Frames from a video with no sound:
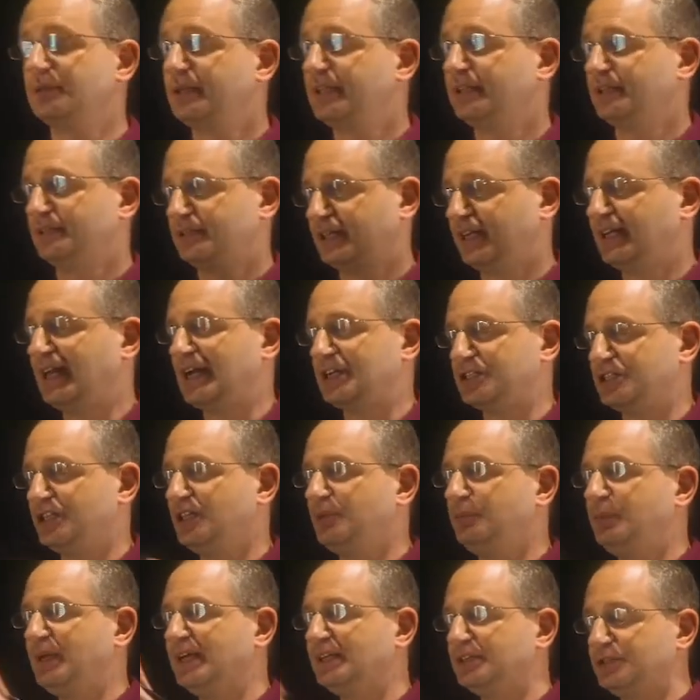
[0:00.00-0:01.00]
It can
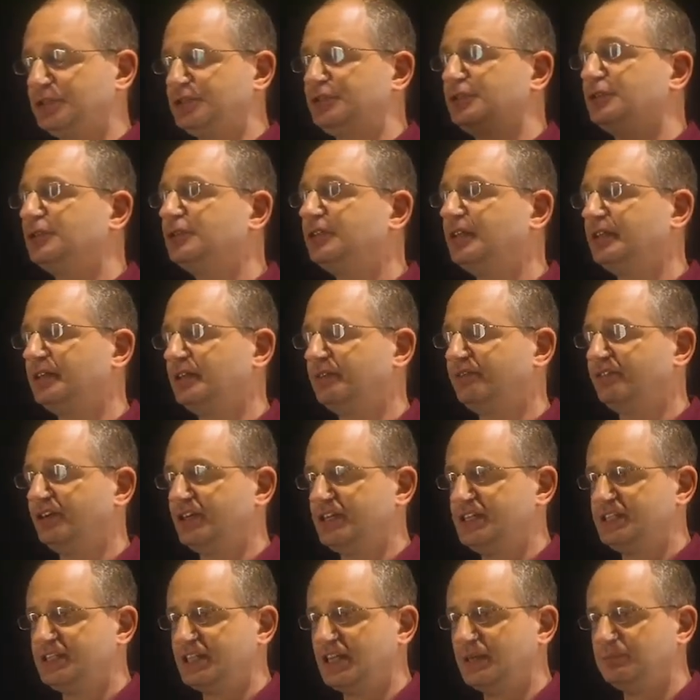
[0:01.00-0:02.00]
actually be understood in the
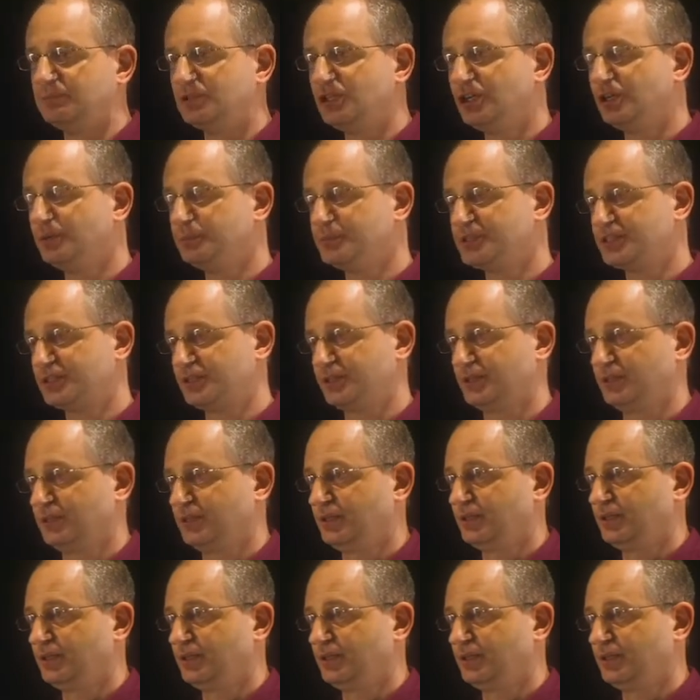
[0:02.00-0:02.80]
very same terms.